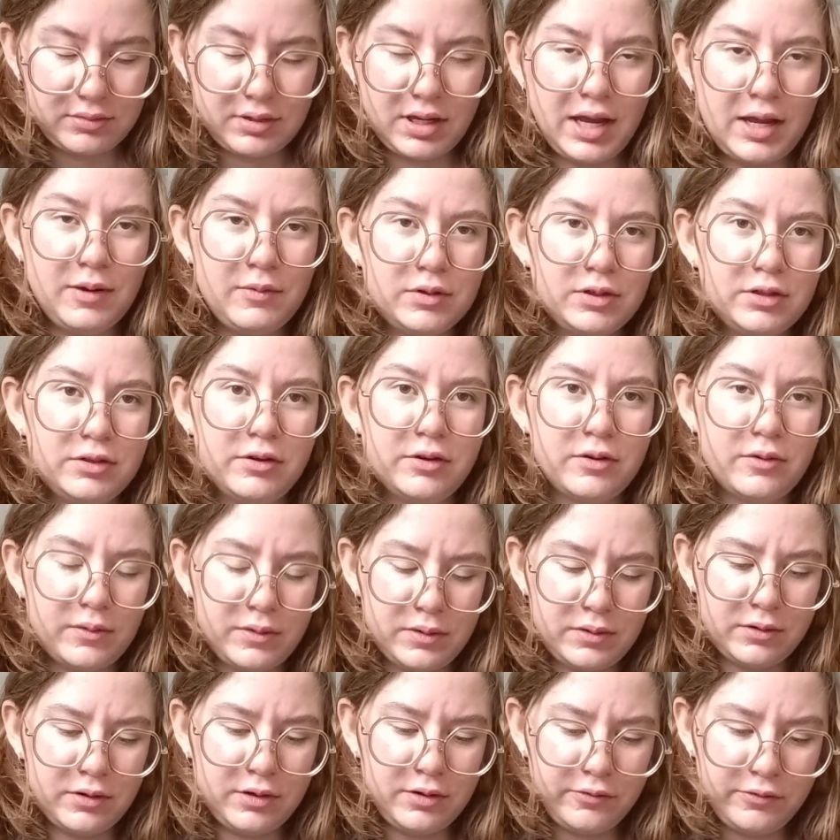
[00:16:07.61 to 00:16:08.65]
I will know,
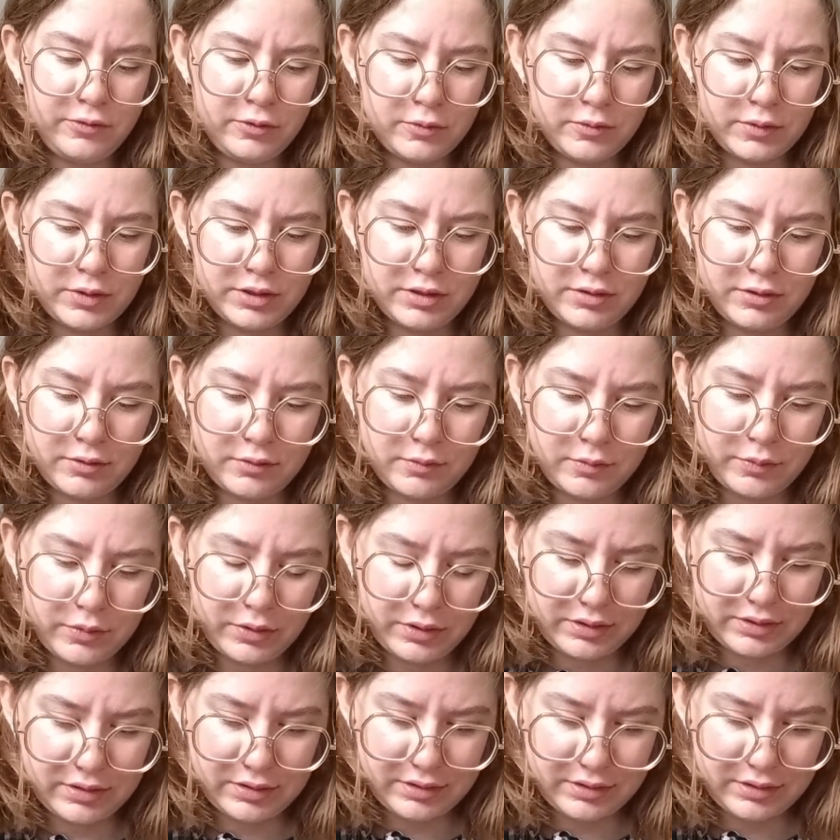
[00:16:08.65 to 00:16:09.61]
and all of you will know, but